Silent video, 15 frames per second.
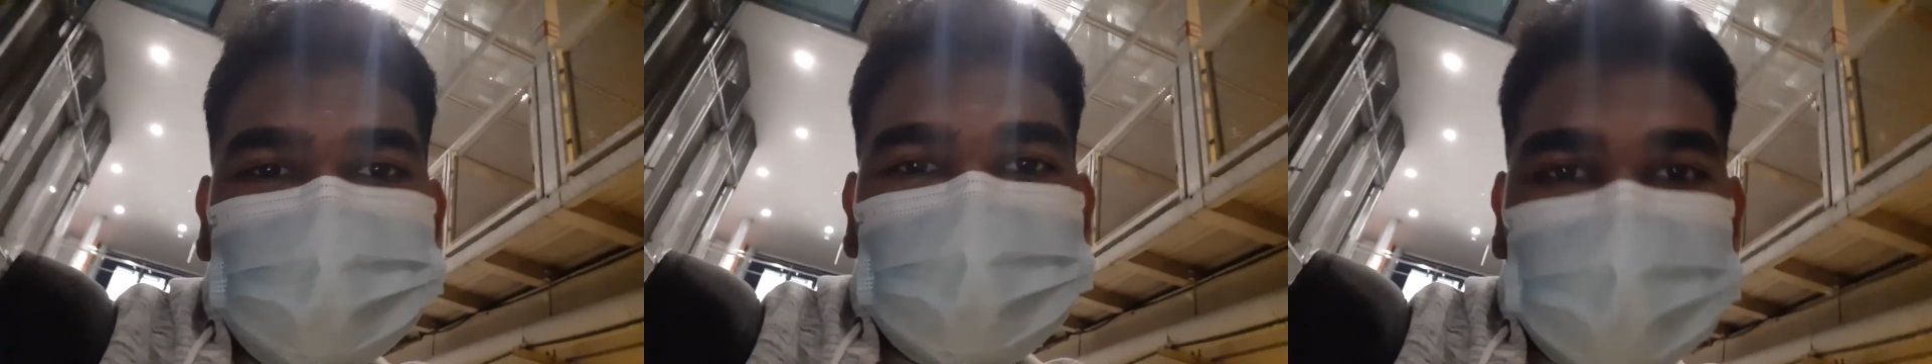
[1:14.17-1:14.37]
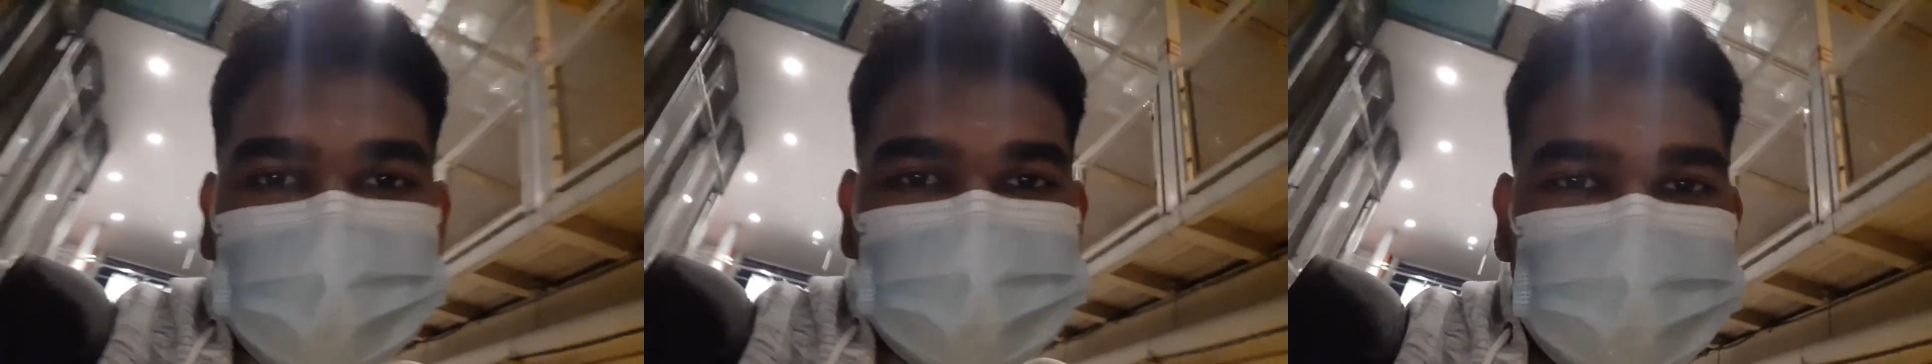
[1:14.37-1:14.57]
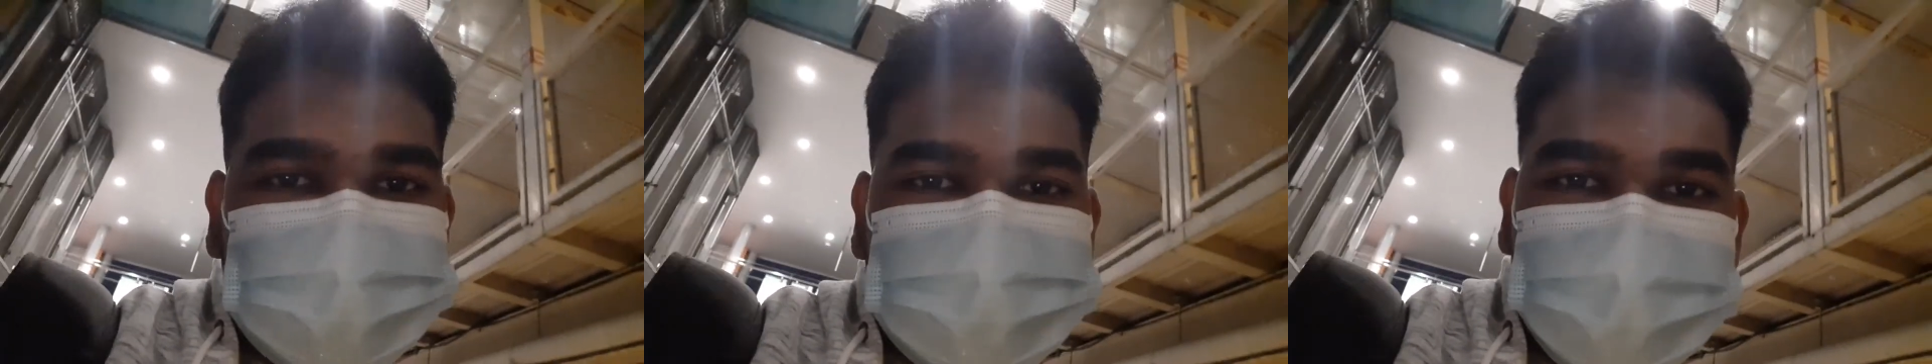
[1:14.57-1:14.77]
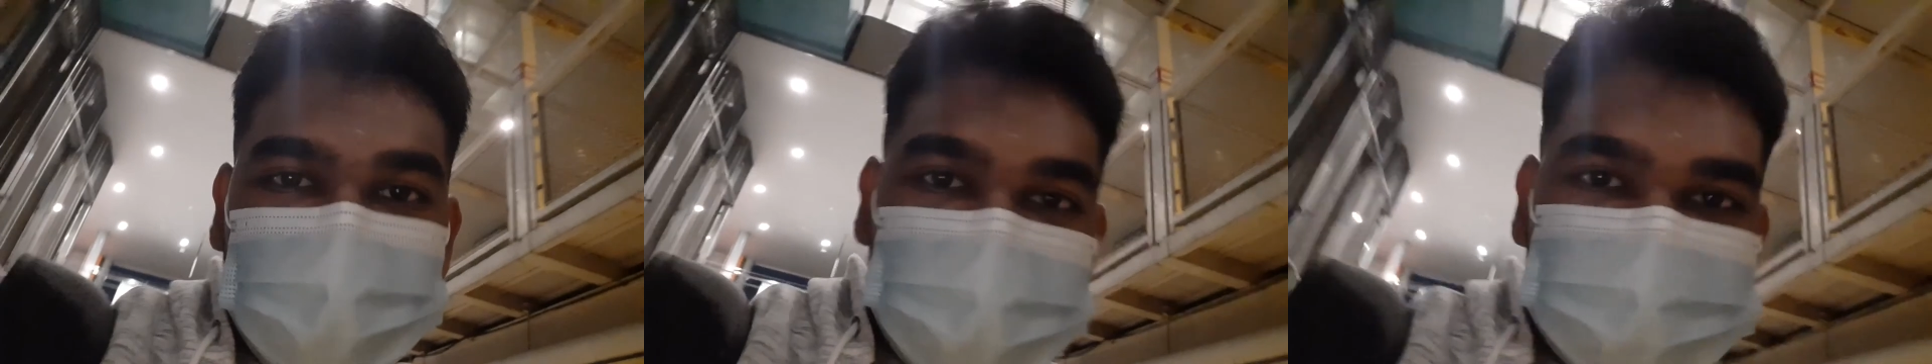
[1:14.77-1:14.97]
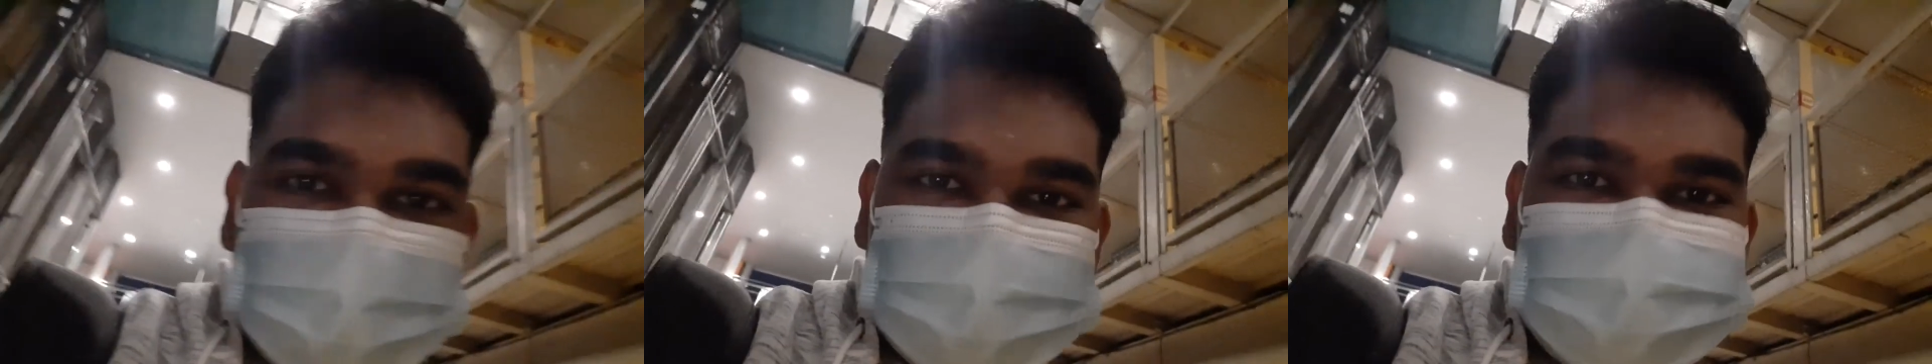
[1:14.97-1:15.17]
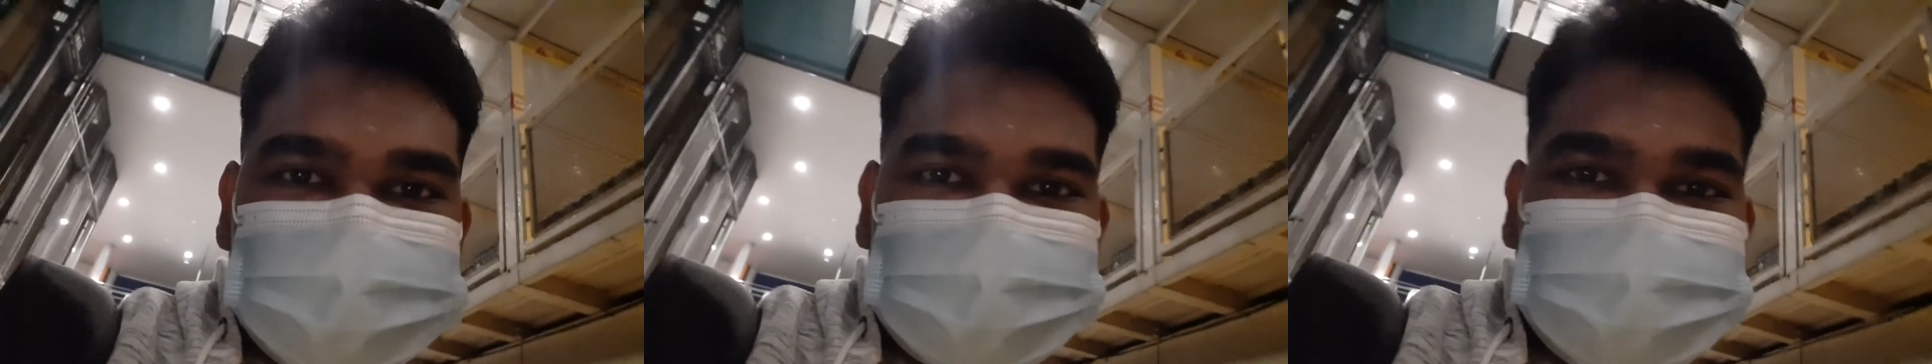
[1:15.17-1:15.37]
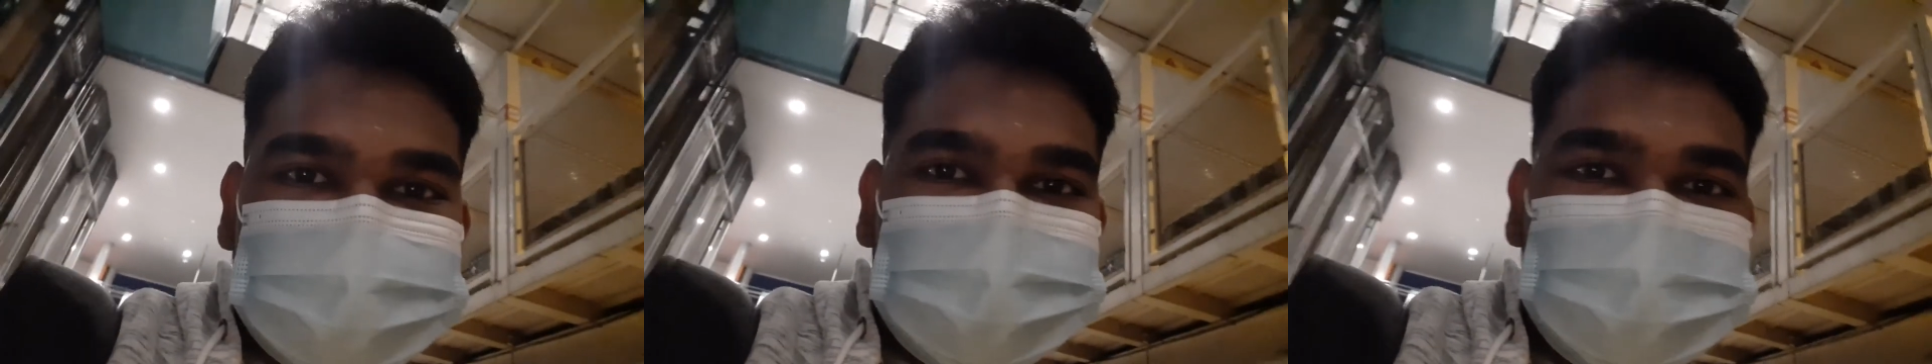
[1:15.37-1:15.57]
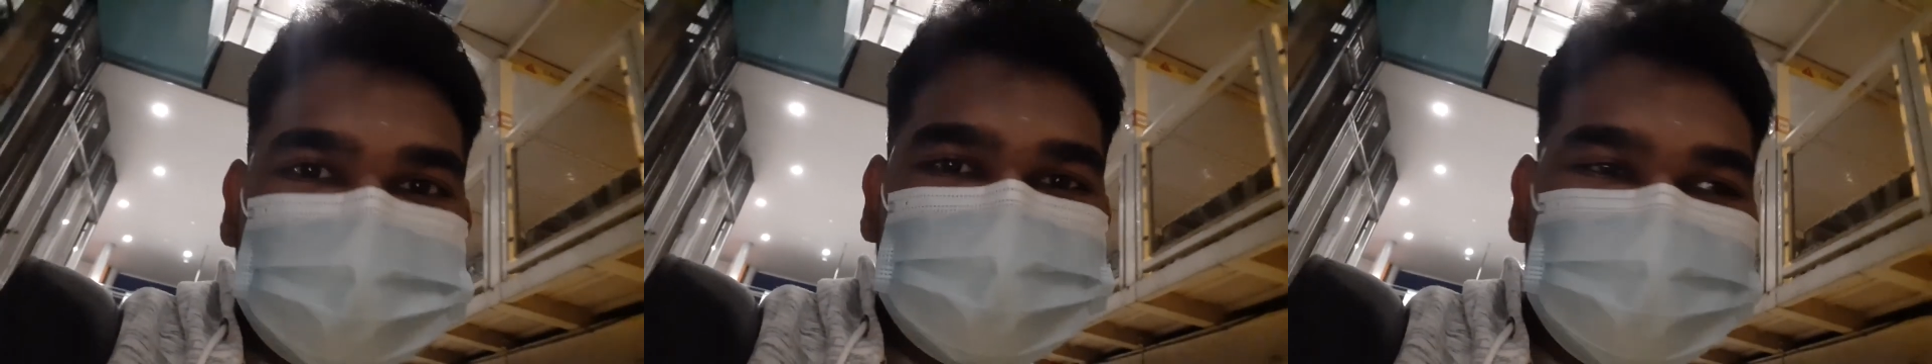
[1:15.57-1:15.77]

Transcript: Monash University,